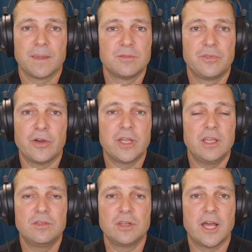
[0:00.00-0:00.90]
very
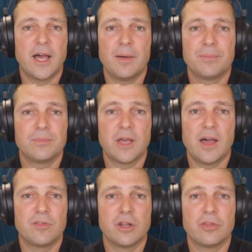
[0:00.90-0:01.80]
easy to
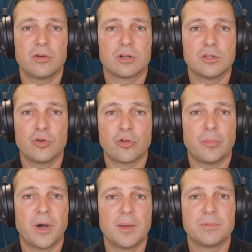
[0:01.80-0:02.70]
have another Colonial
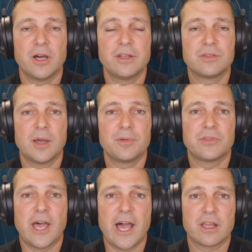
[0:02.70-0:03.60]
Pipeline type
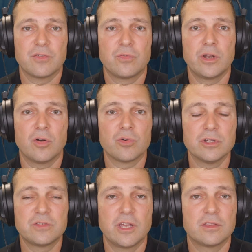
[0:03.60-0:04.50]
attack if we don't
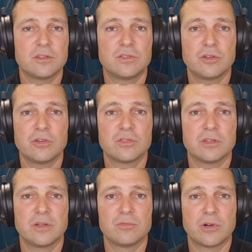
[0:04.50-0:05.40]
really take this
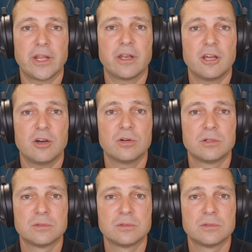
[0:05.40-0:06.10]
seriously right now.